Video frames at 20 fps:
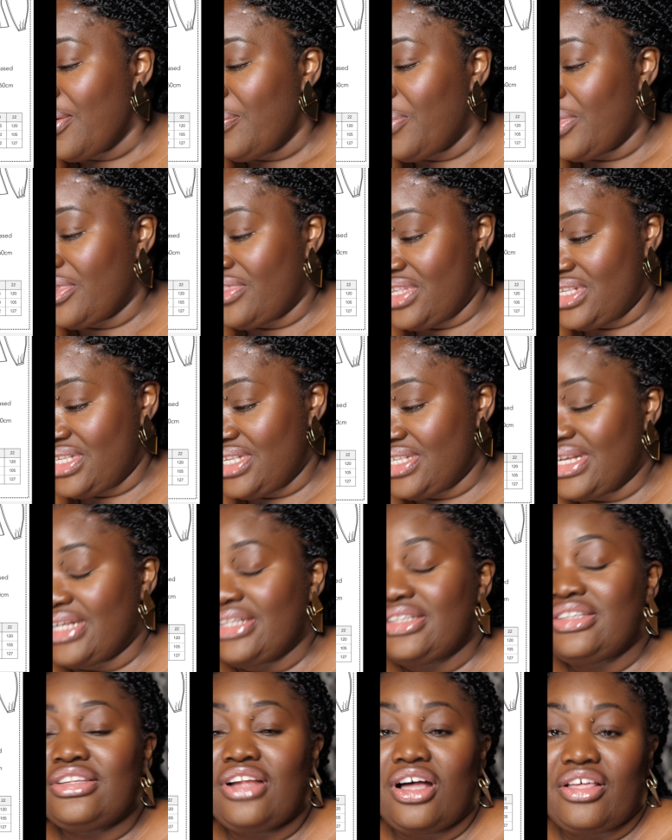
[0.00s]
But this is
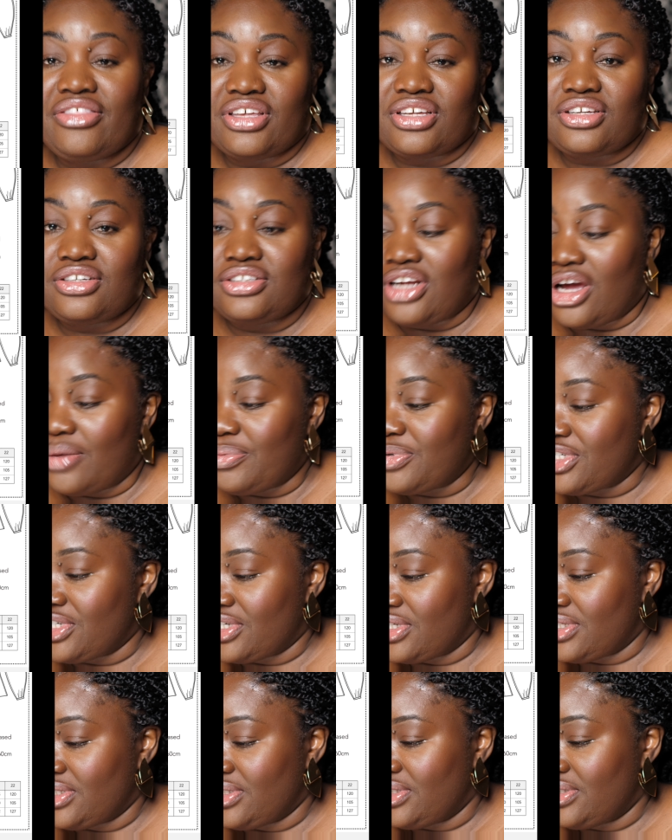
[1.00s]
another good
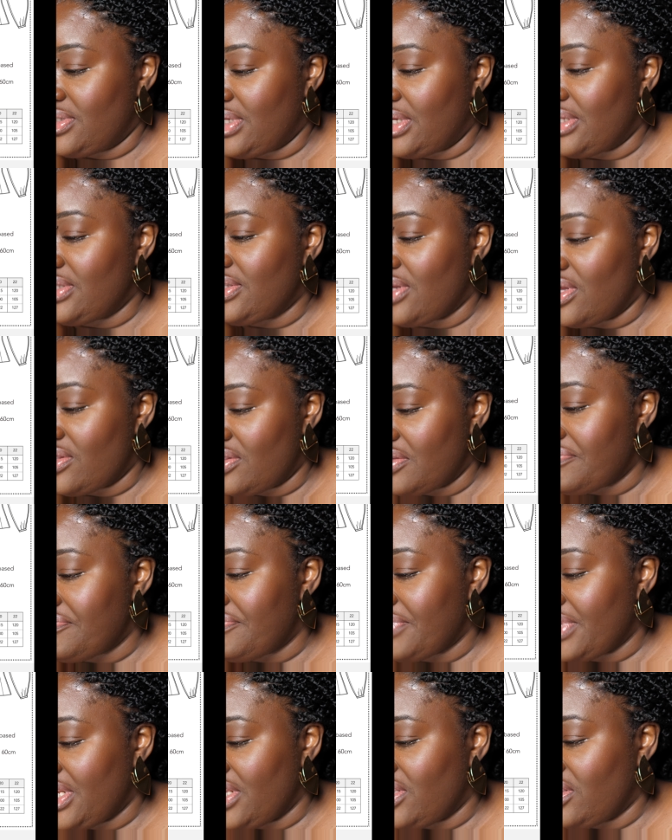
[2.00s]
option, another
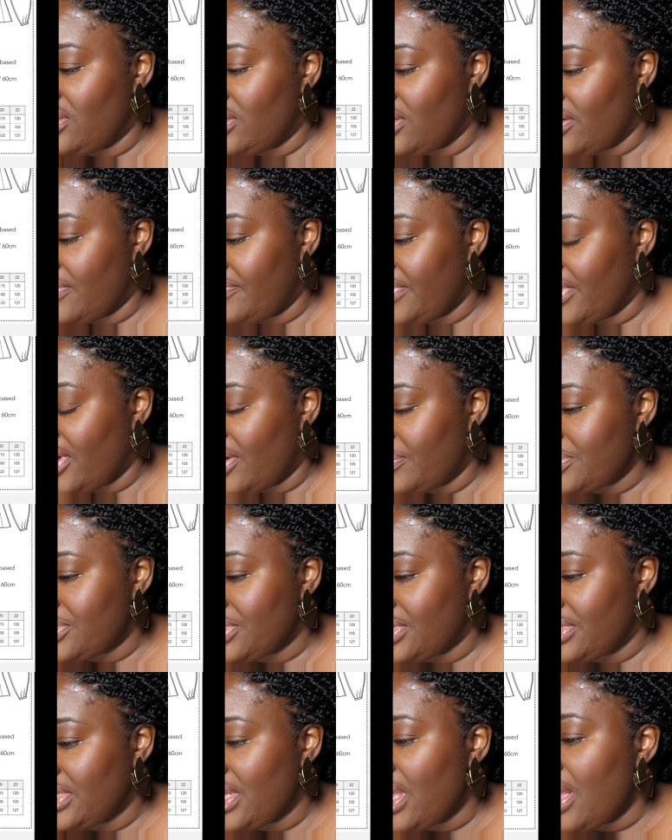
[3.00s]
really lovely
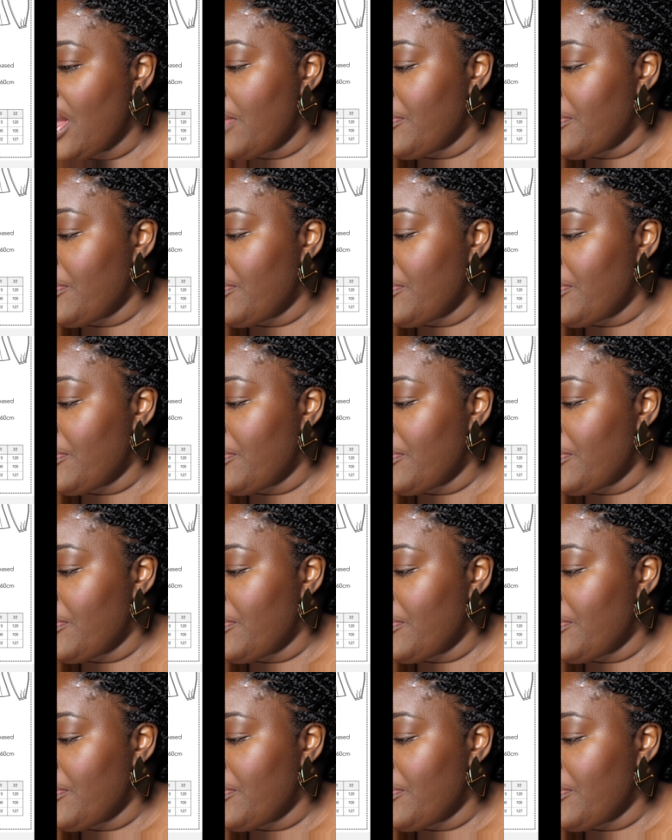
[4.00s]
option.